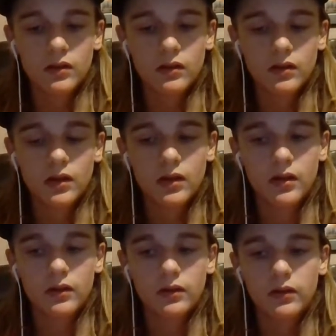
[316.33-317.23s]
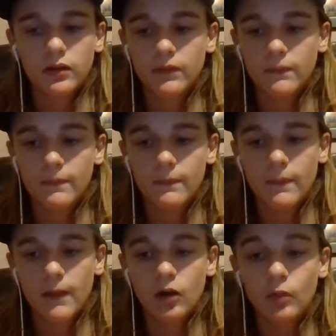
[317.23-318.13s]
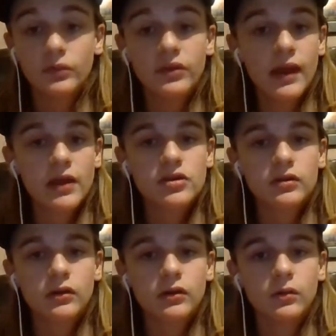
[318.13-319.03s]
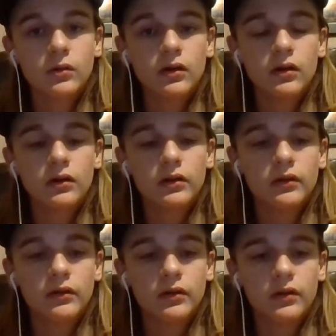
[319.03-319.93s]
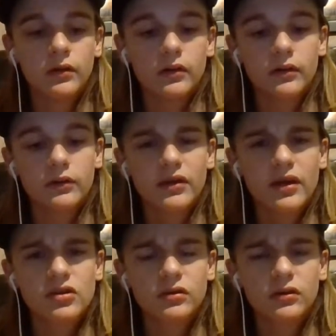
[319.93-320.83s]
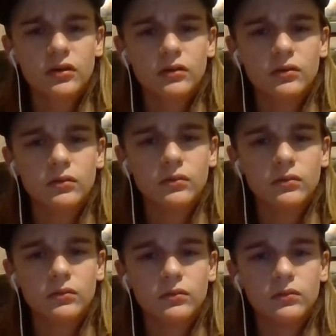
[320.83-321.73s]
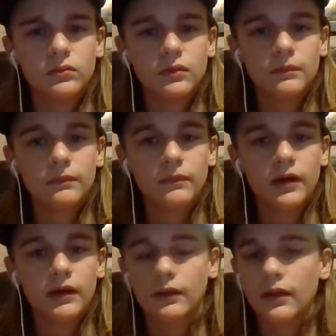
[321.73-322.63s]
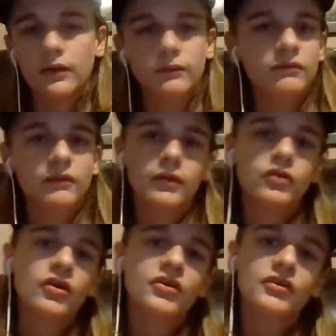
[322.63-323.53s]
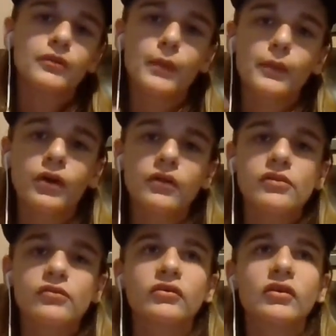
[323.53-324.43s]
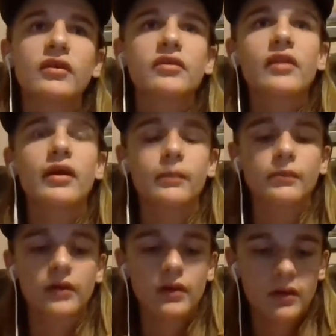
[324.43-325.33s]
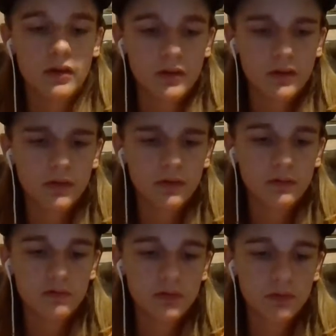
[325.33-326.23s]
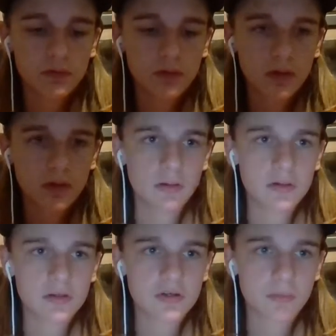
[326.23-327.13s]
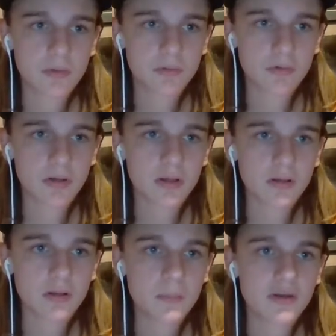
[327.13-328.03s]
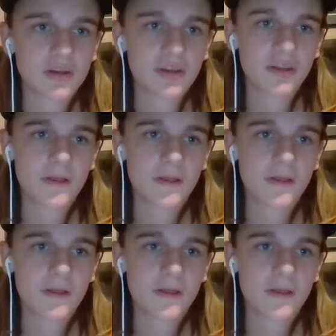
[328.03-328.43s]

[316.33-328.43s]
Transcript: and I hope De'Angelo, uh, De'Angelo, I, I, it's hard to remember all these rookies' names. I don't know if he's a rookie. He should be a rookie. Let me just.